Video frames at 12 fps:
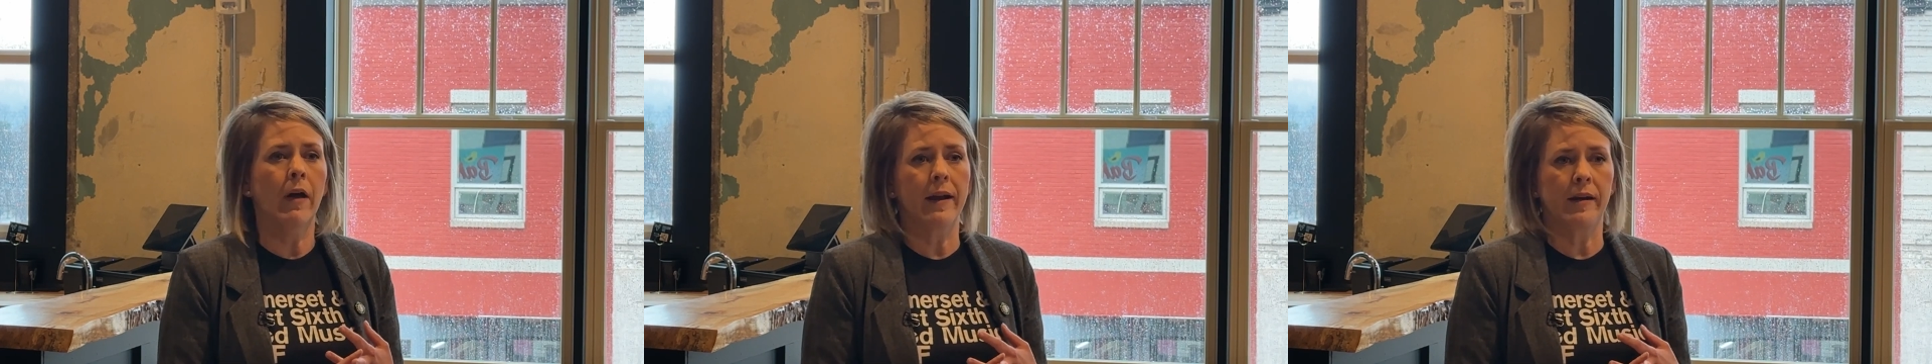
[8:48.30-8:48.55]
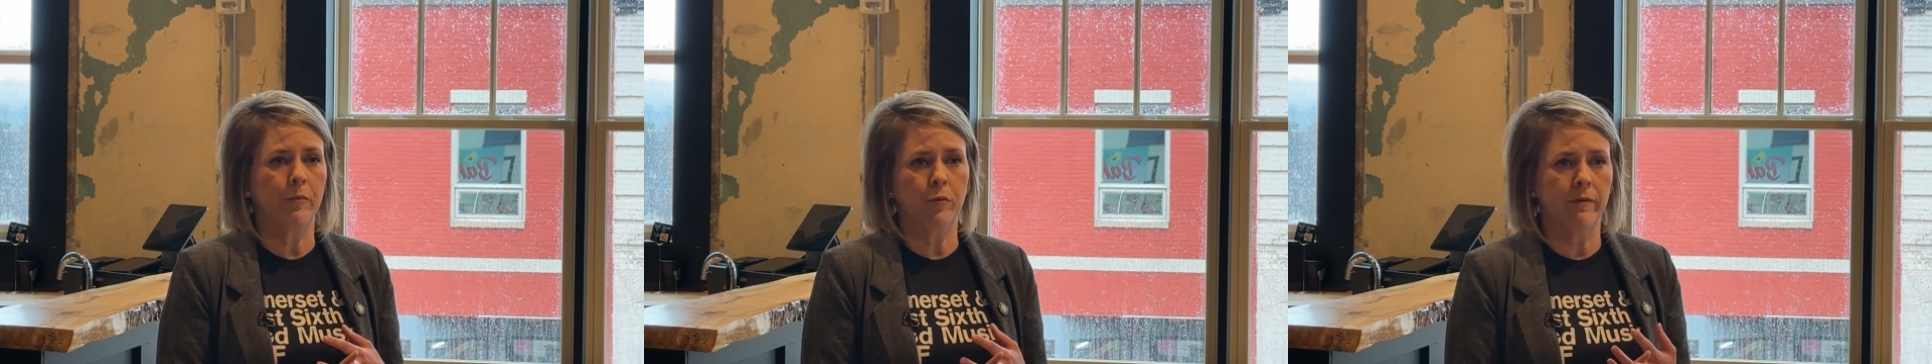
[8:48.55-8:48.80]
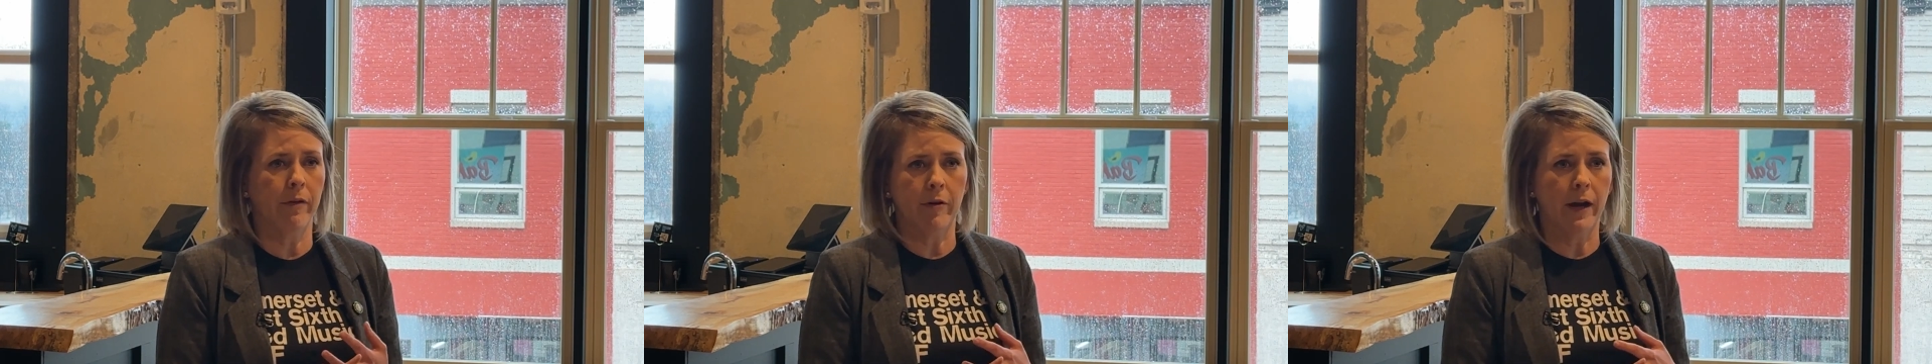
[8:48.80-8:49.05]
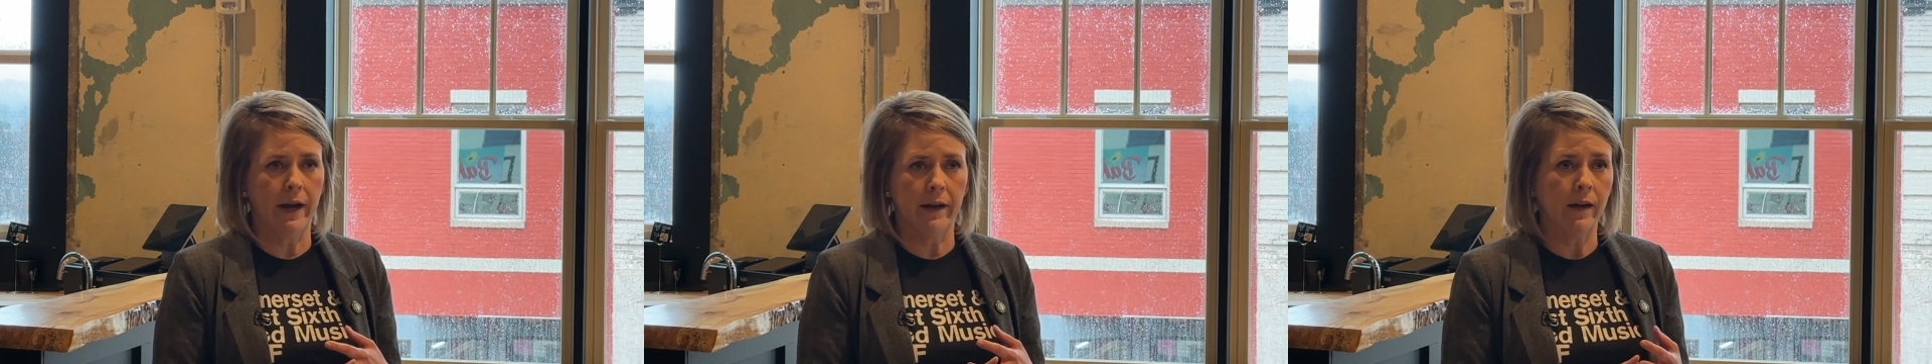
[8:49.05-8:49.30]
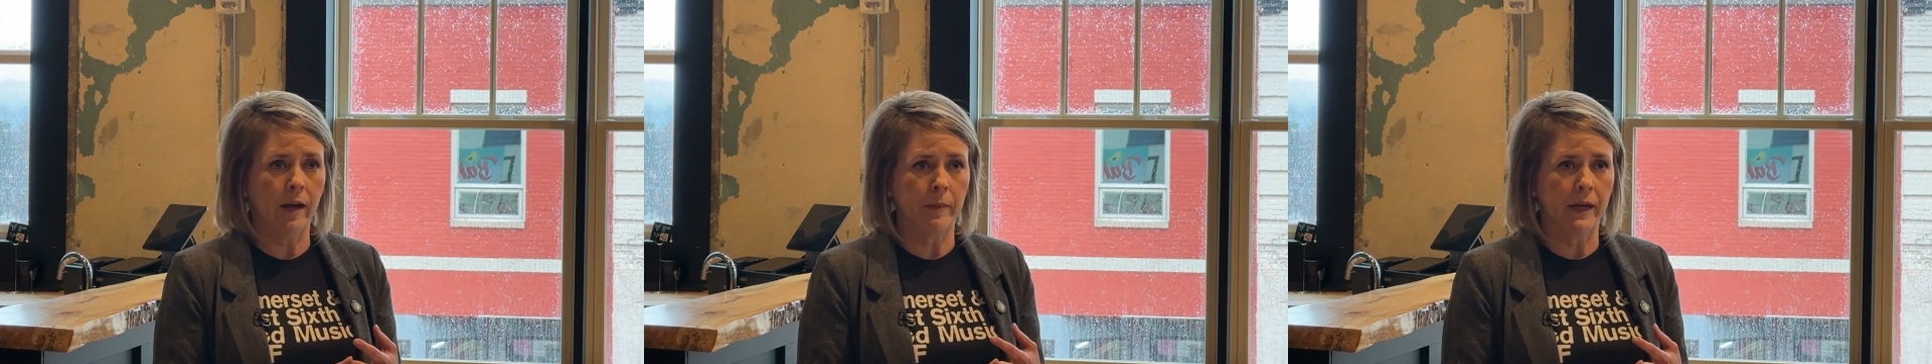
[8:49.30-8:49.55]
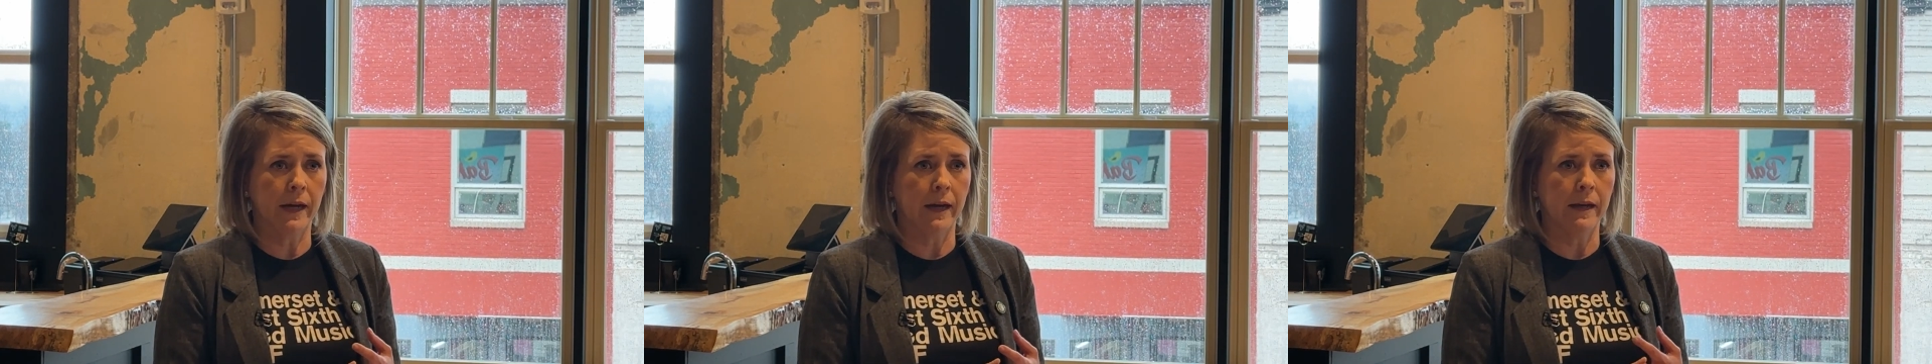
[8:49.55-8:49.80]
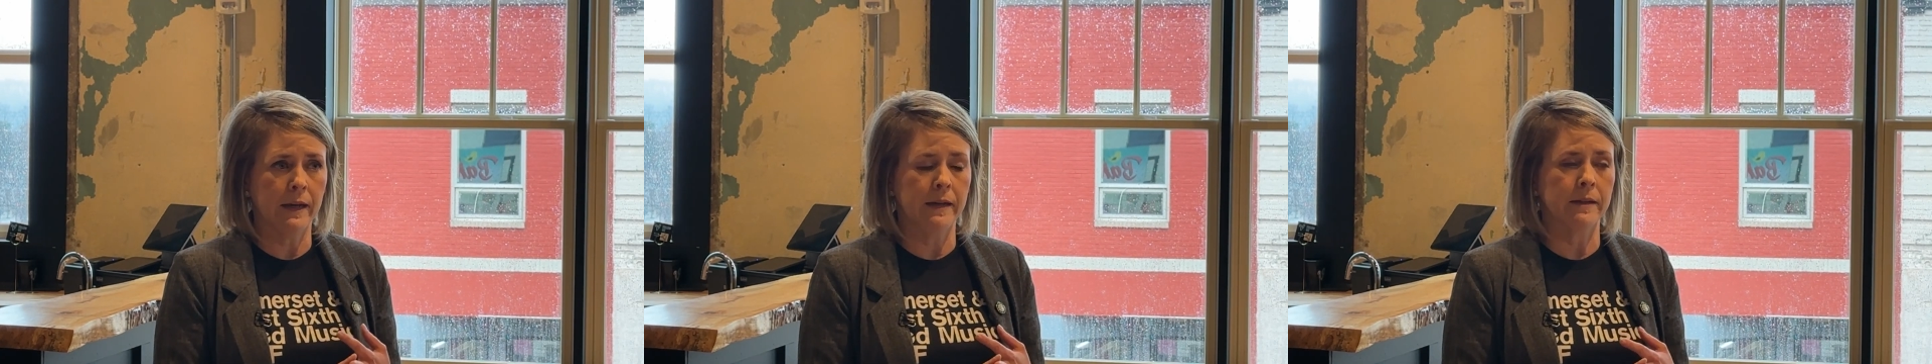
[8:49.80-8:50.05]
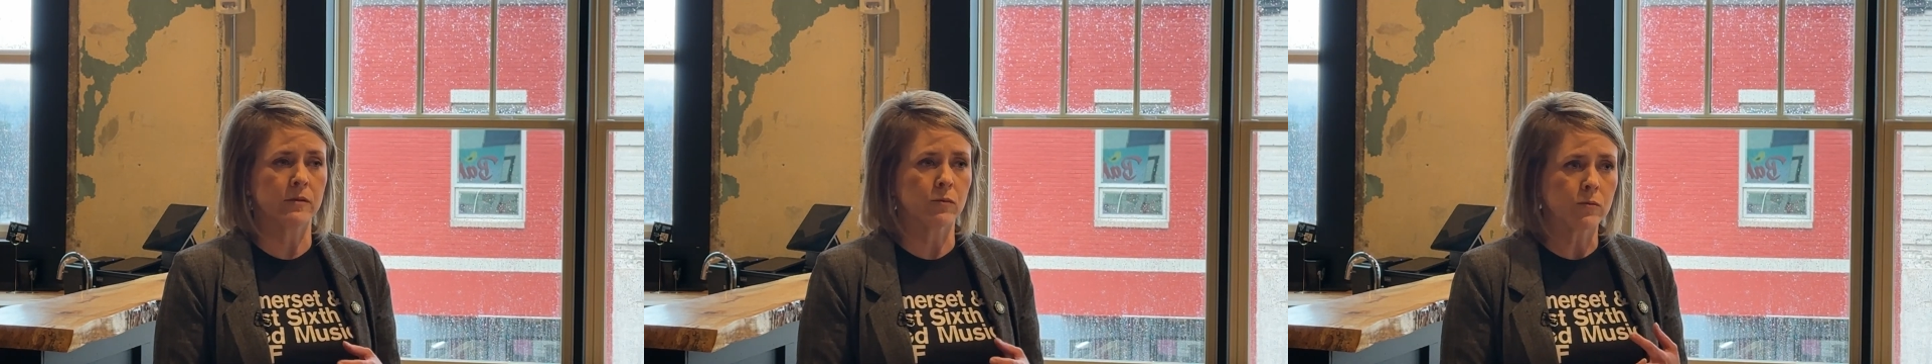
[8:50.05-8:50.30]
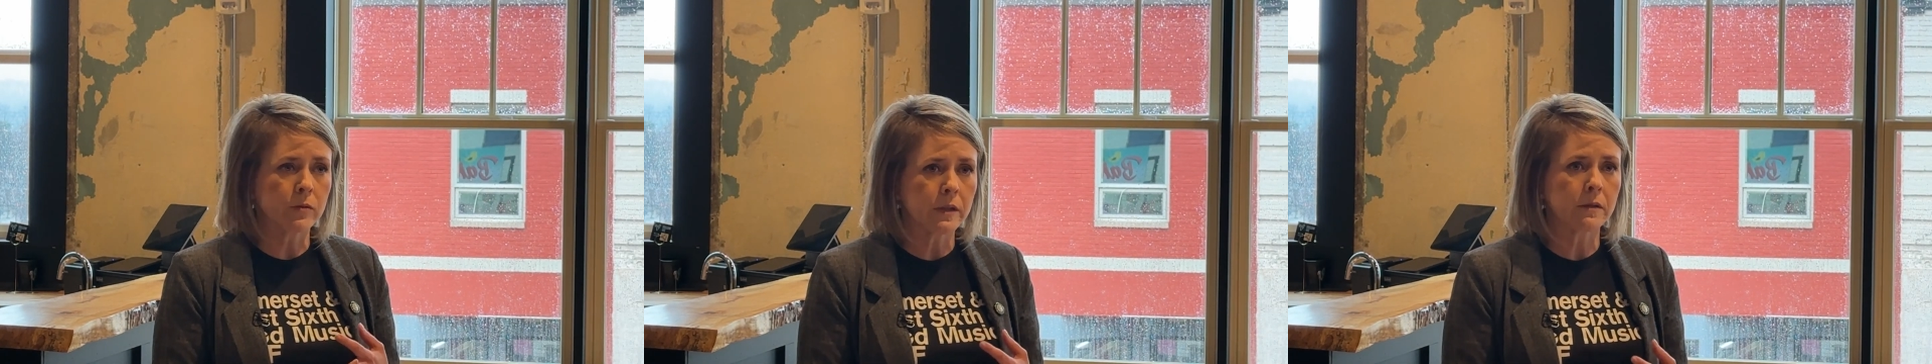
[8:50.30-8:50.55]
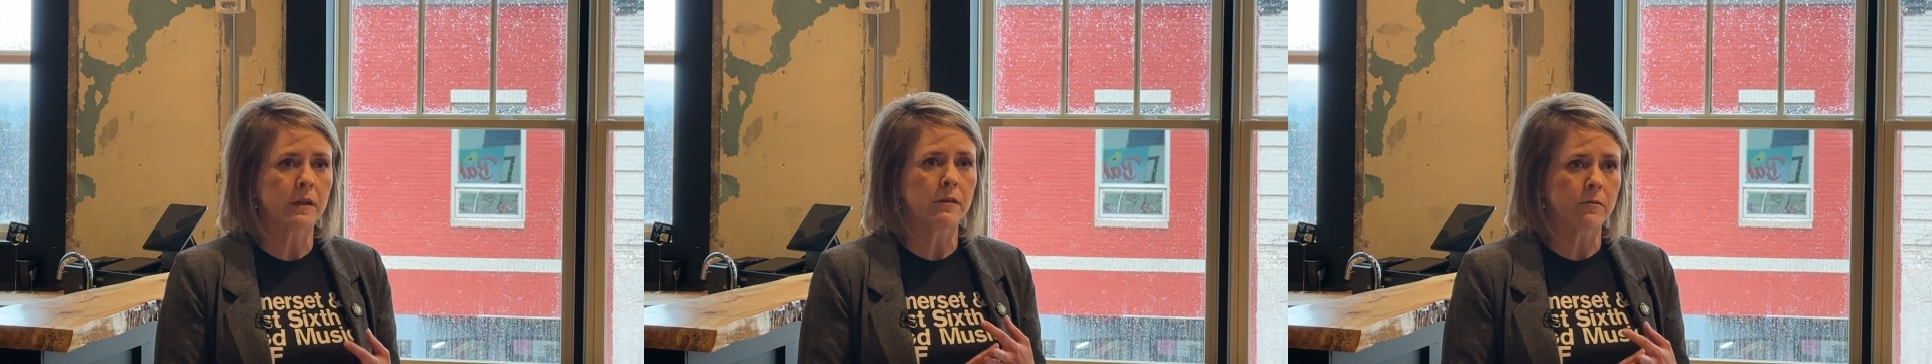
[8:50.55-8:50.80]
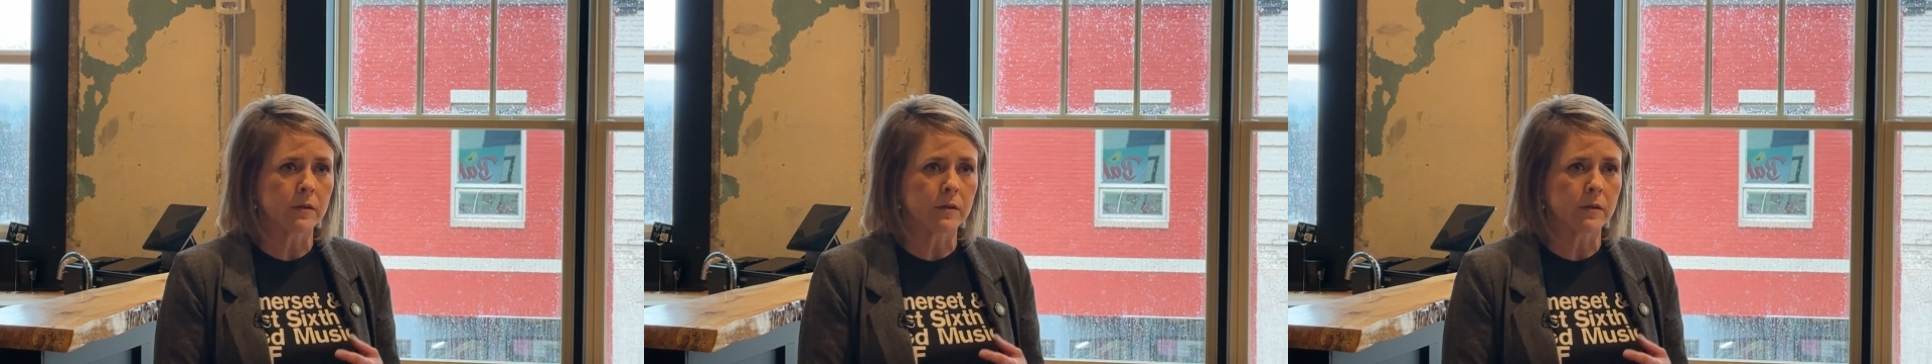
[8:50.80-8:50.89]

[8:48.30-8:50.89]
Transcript: lineup we've ever had. I mean, it is really,